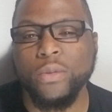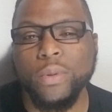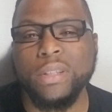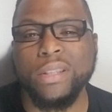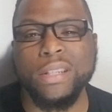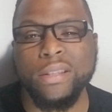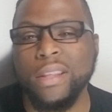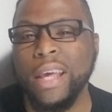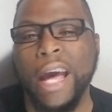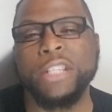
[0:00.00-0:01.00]
was this
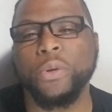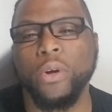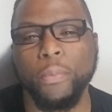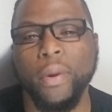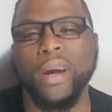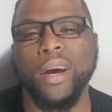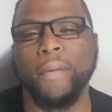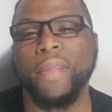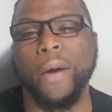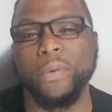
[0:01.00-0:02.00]
theatrical makeup that